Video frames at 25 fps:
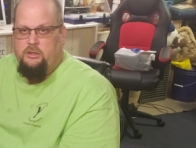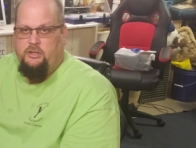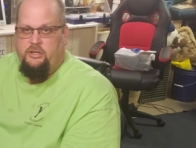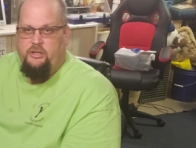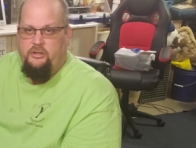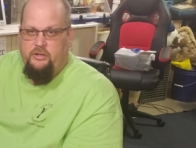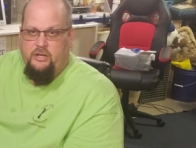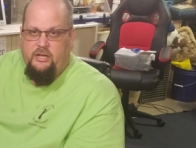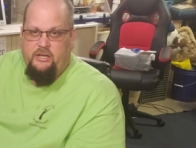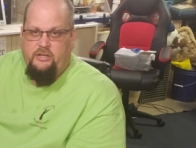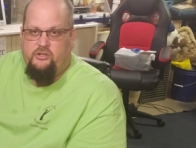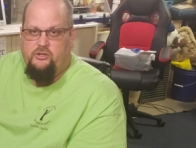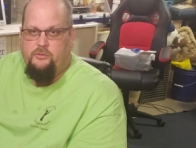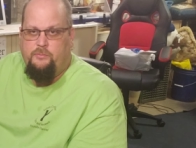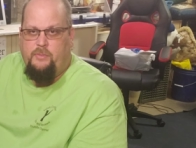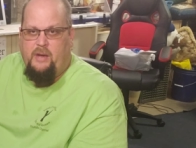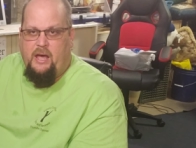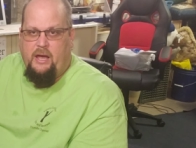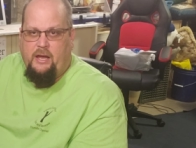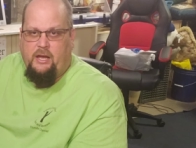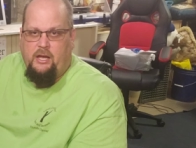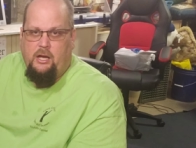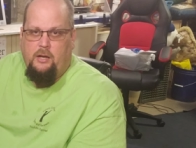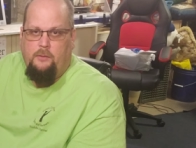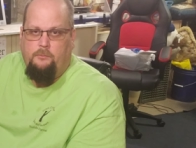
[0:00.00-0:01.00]
You need your
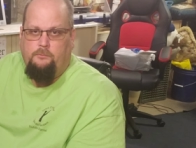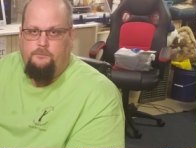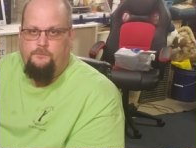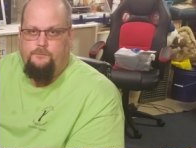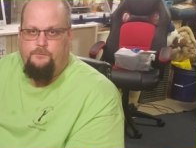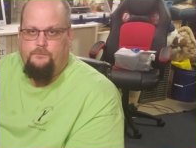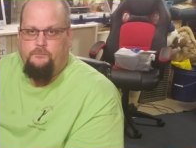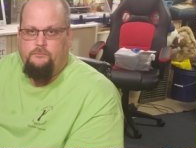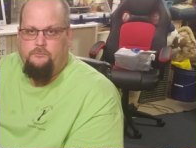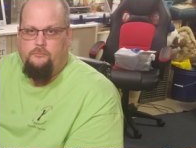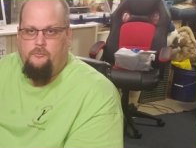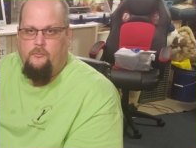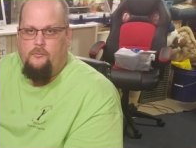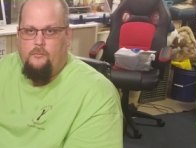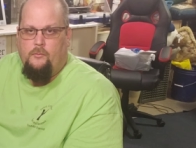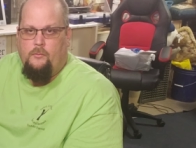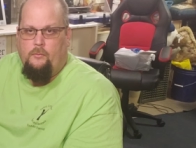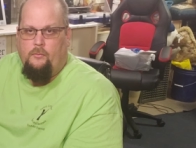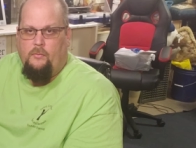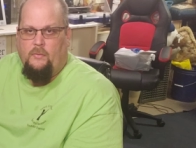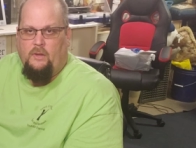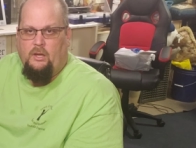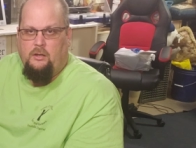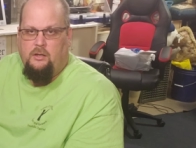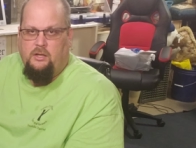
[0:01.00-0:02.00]
backup.
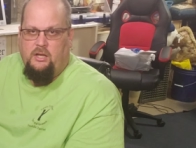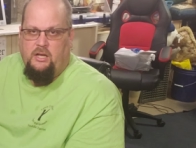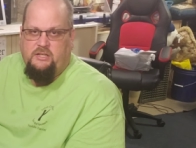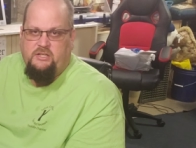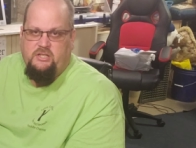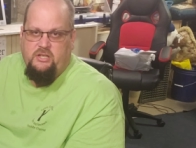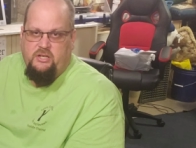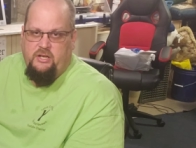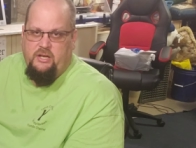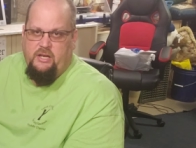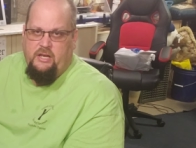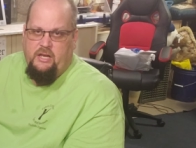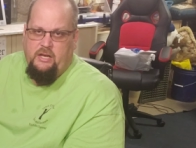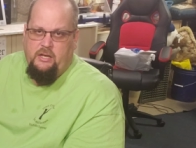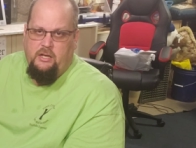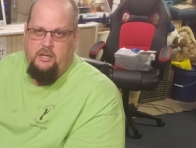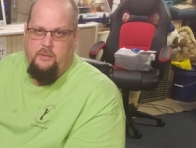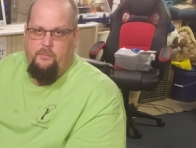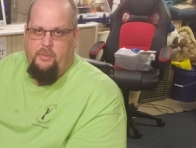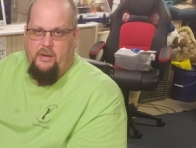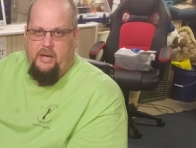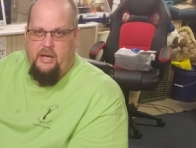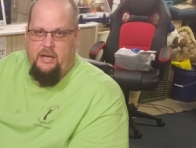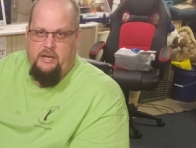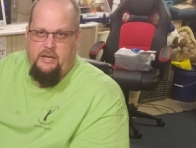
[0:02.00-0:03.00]
That's an
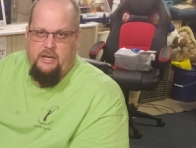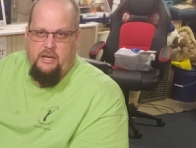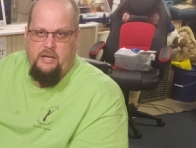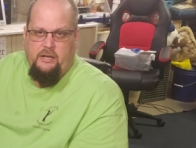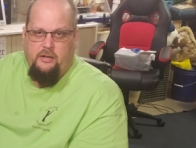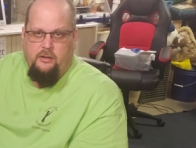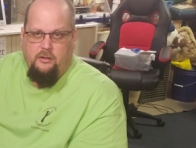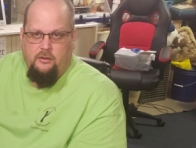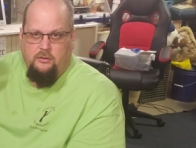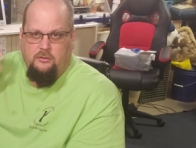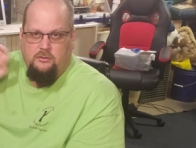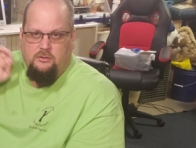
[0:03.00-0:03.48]
independent,